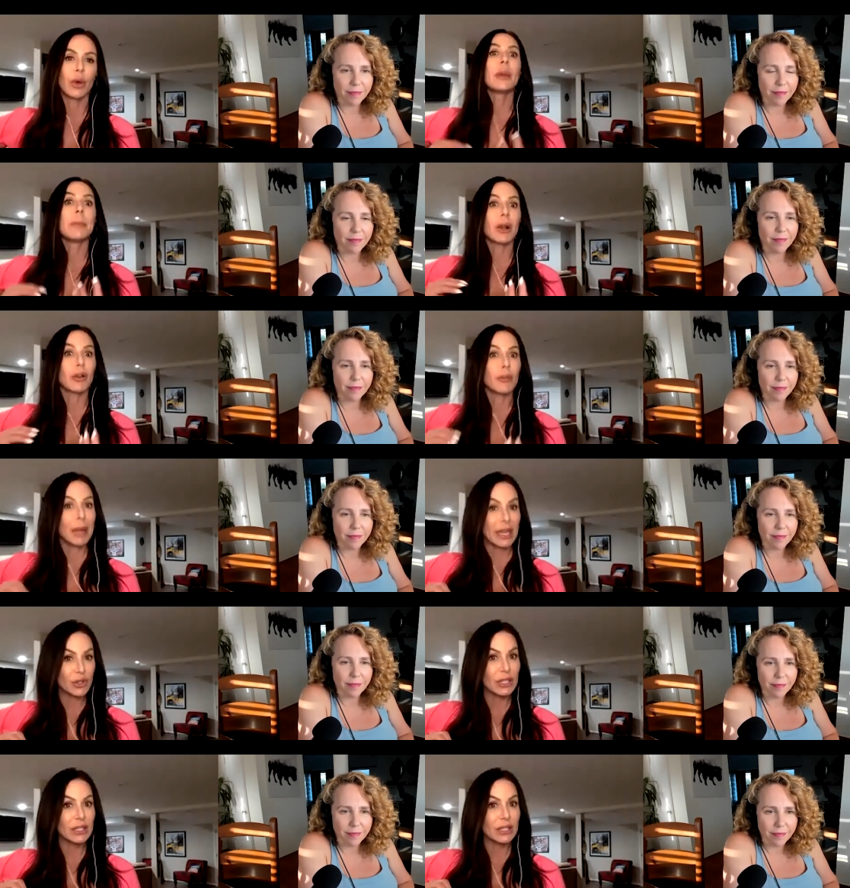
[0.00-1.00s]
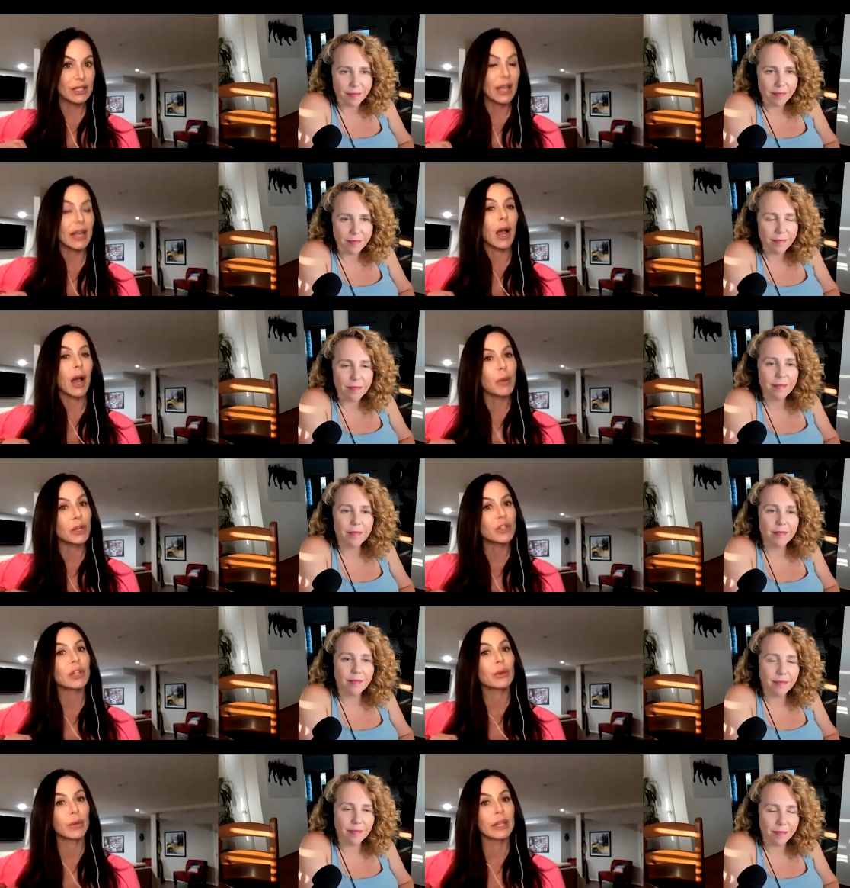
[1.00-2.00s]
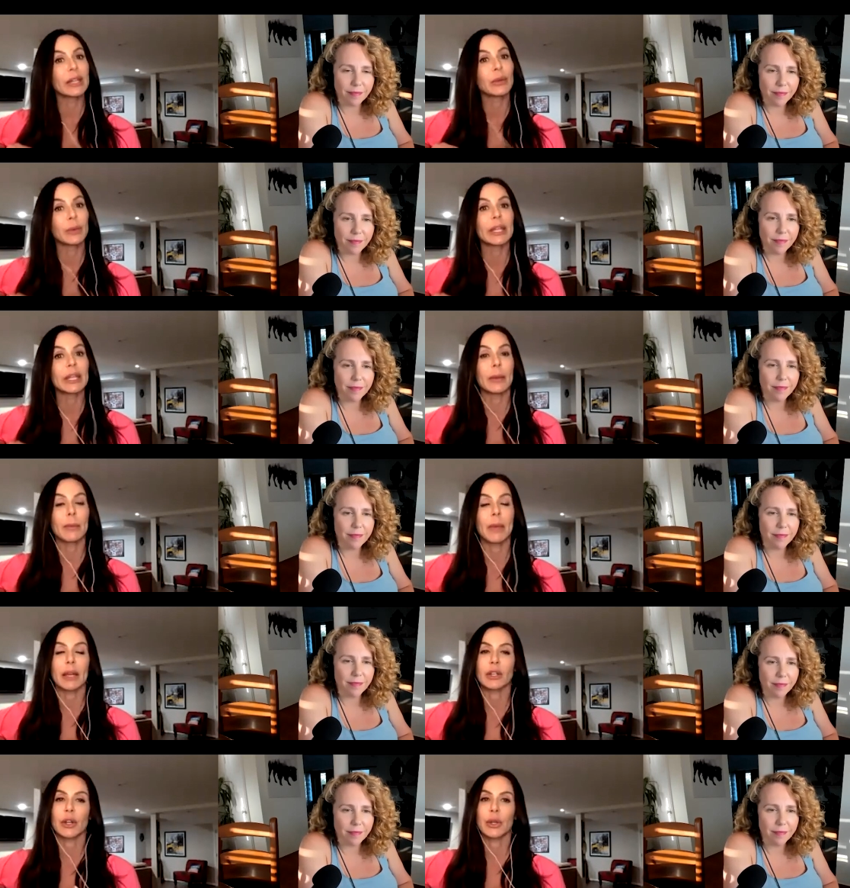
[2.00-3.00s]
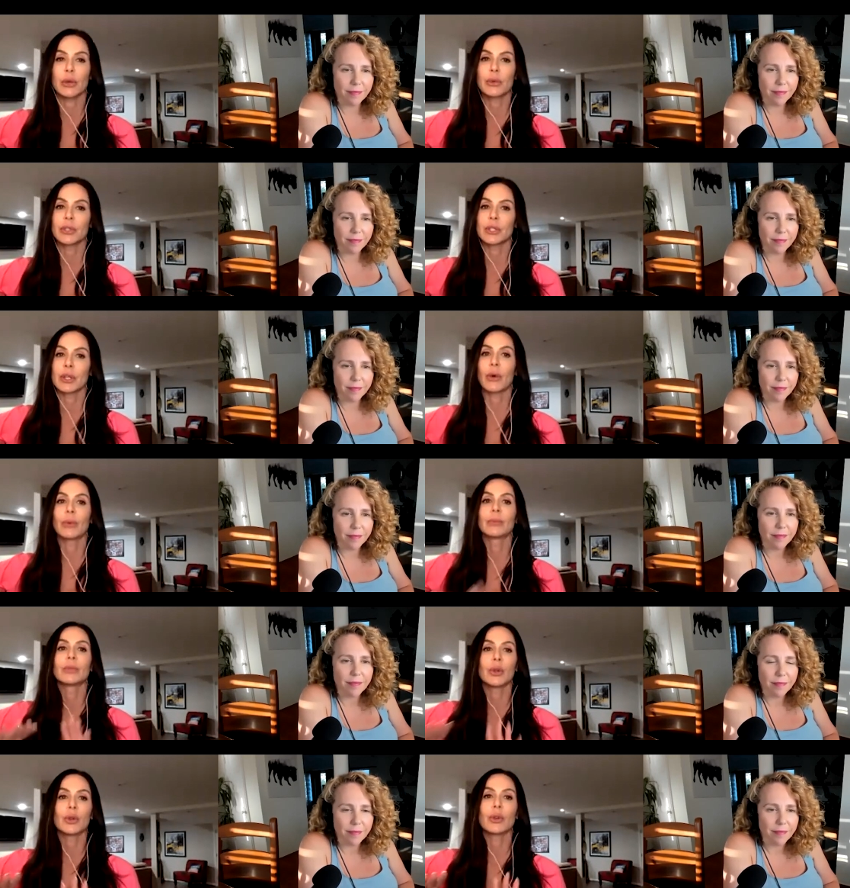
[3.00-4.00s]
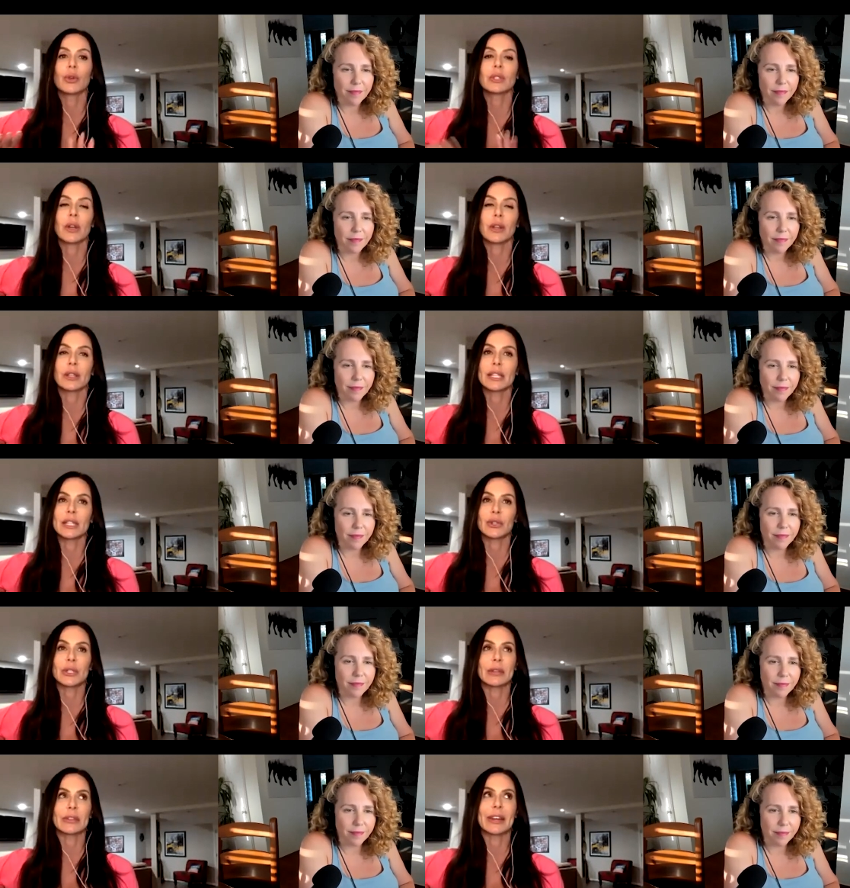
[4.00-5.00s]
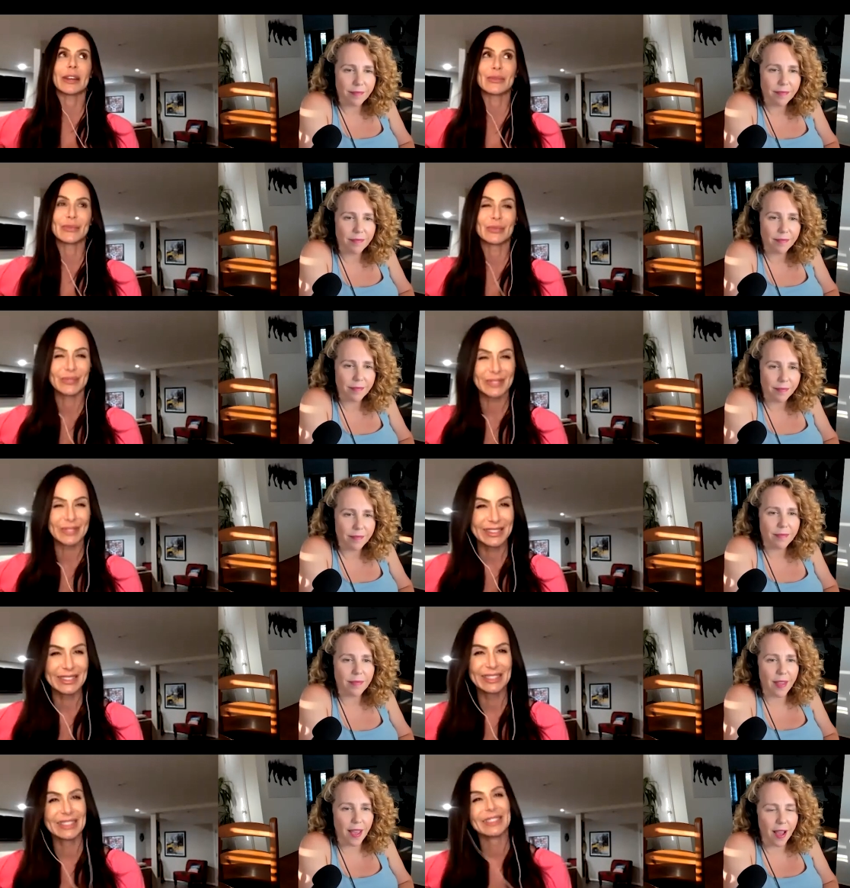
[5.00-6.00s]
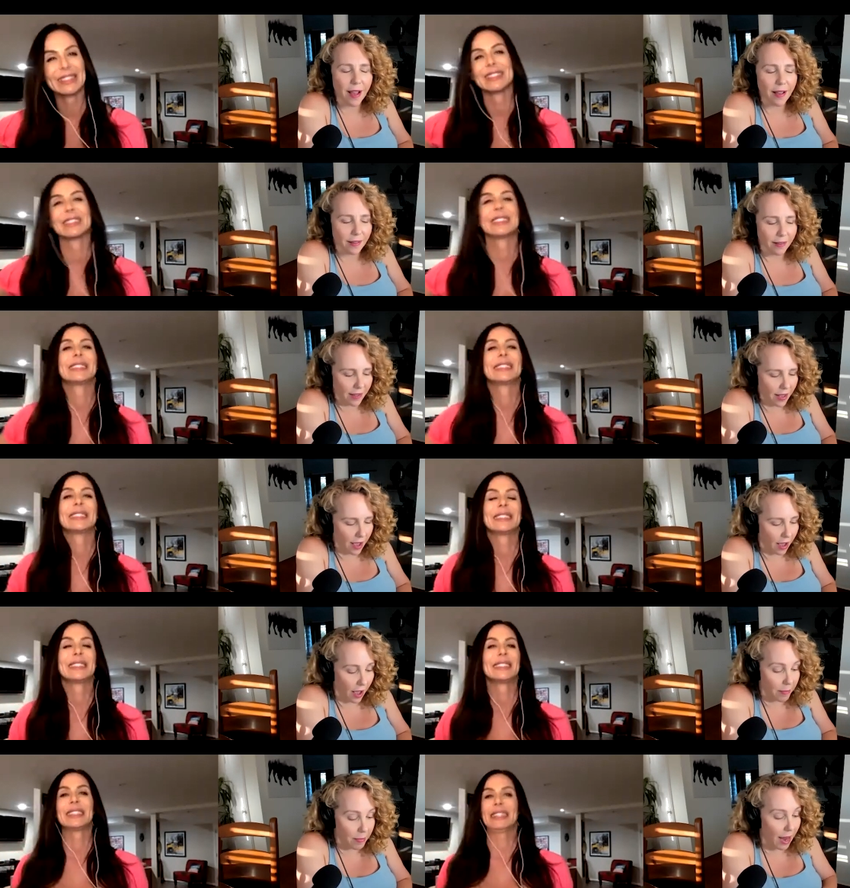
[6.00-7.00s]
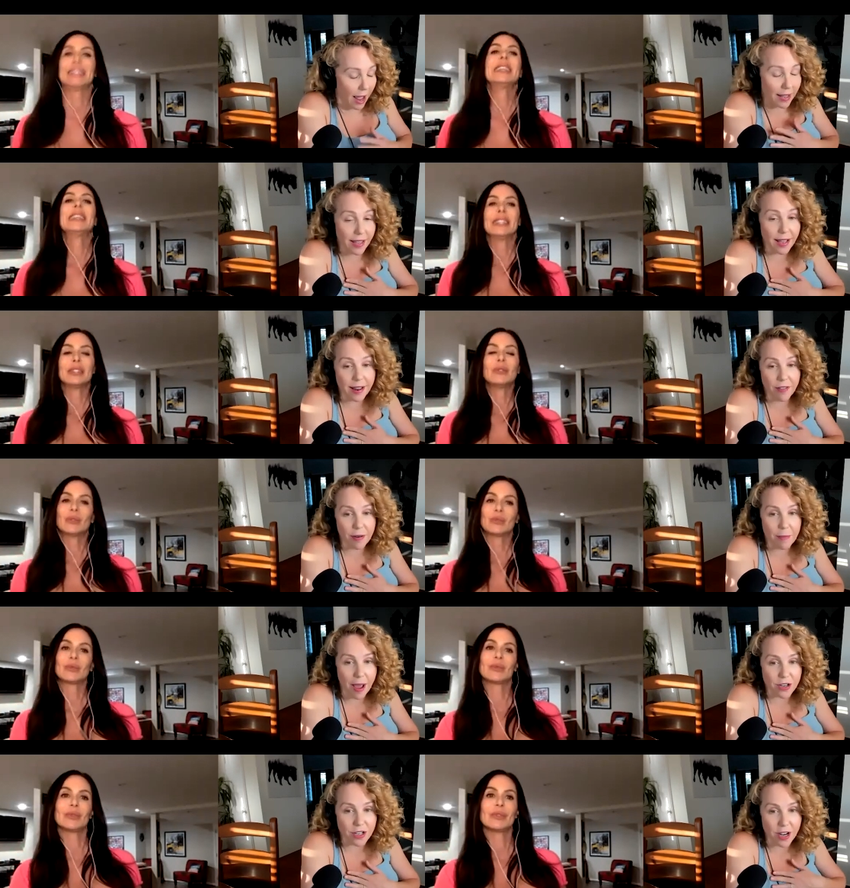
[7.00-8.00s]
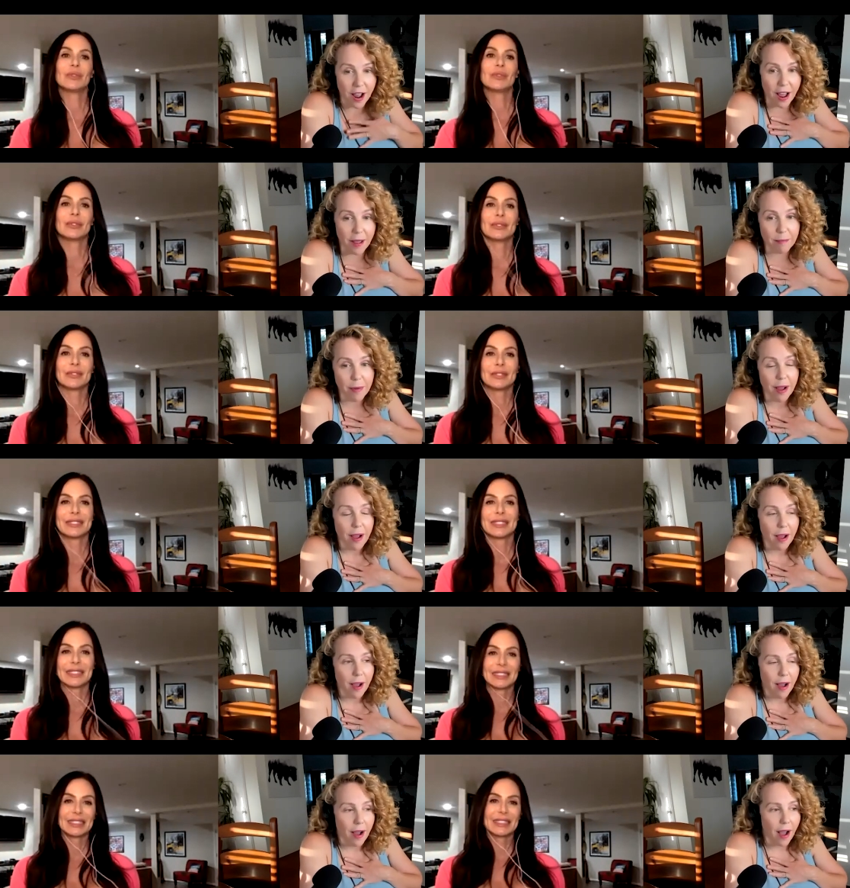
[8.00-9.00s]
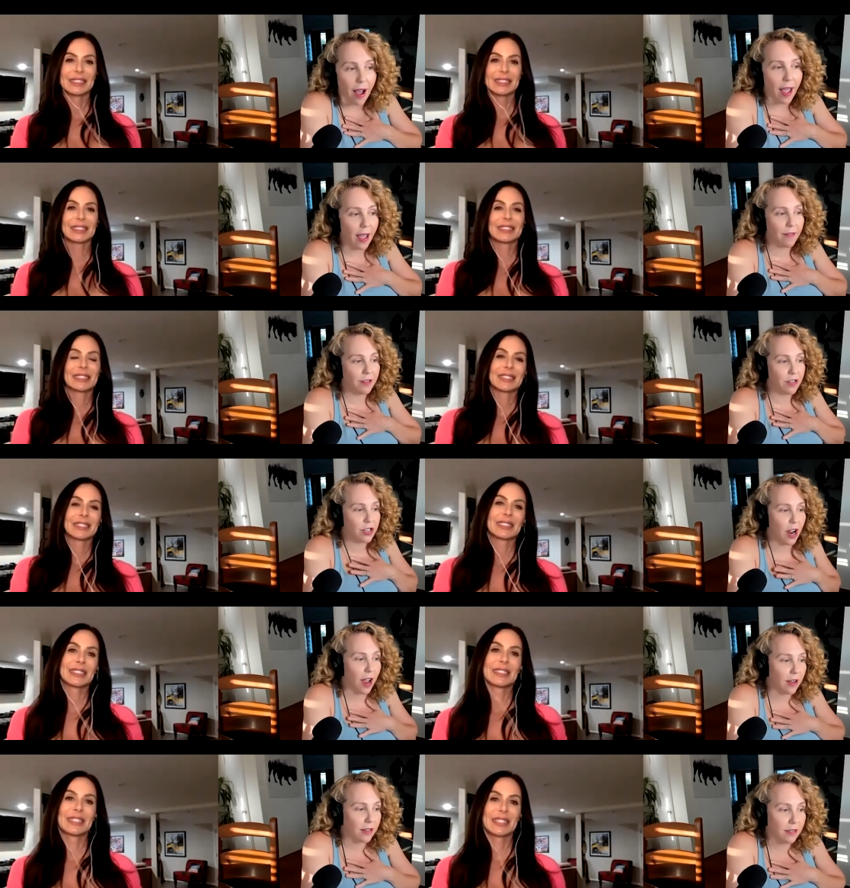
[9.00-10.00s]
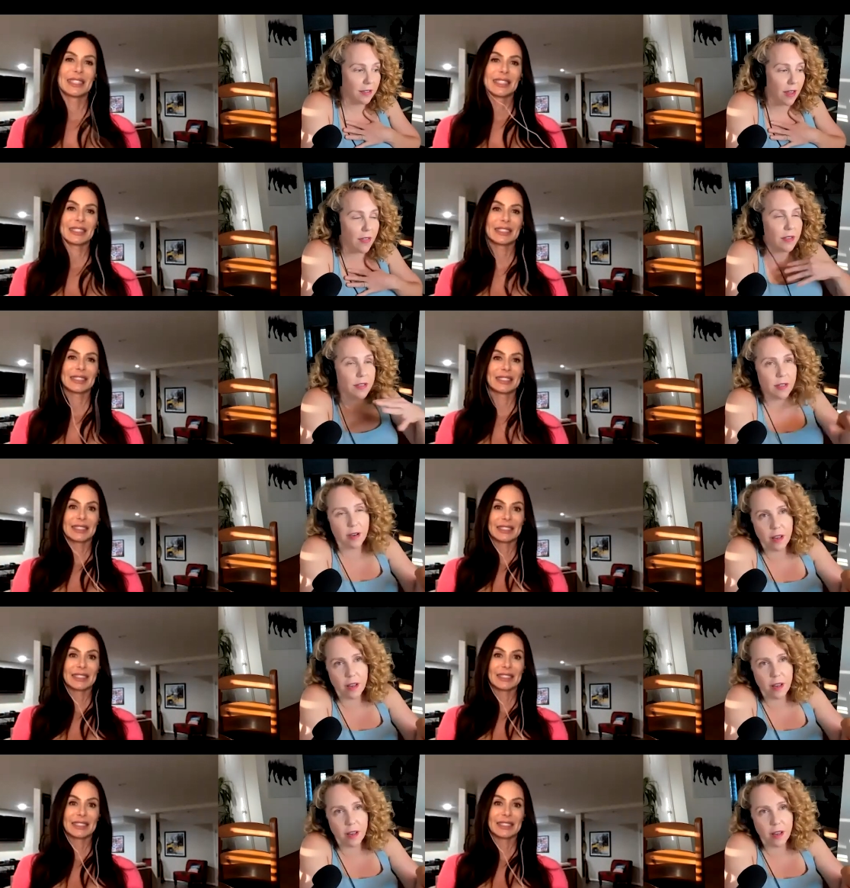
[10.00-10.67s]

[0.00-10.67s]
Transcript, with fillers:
Speaker 1: the amount of patience, and how much they really, really impact our youth. So kudos to all the teachers out there.
Speaker 2: Yeah, yeah. I mean, I can't even imagine. I'm I have a child, and this is